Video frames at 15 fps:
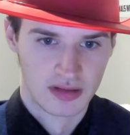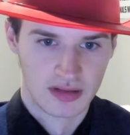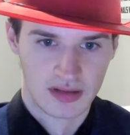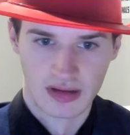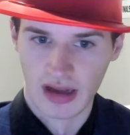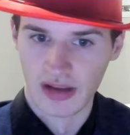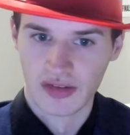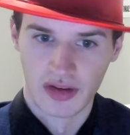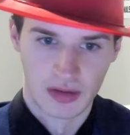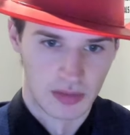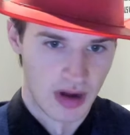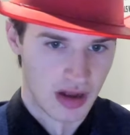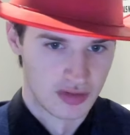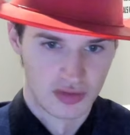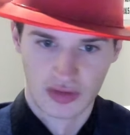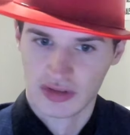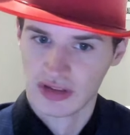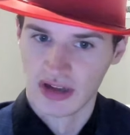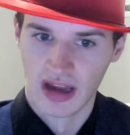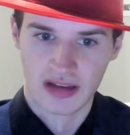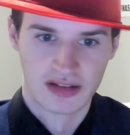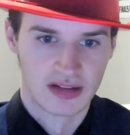to guys like Rodgers, to
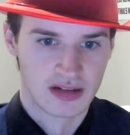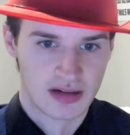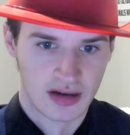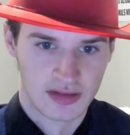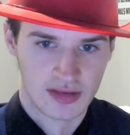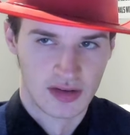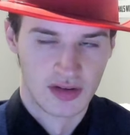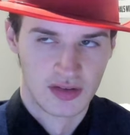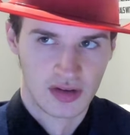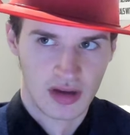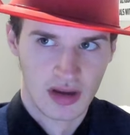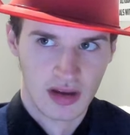guys like Cousins,